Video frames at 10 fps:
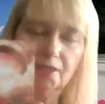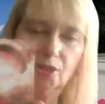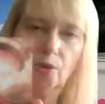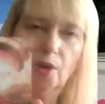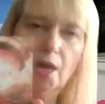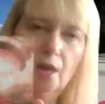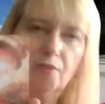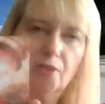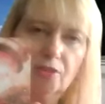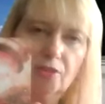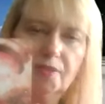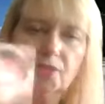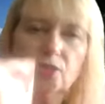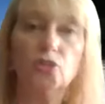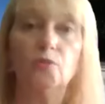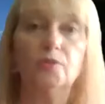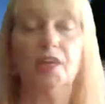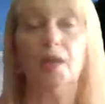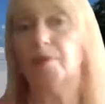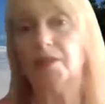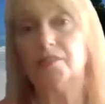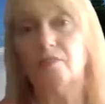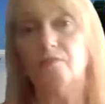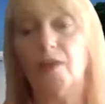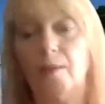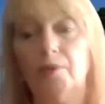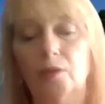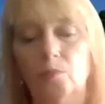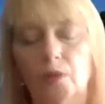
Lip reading: So for those of us who chose to come in as a feminine,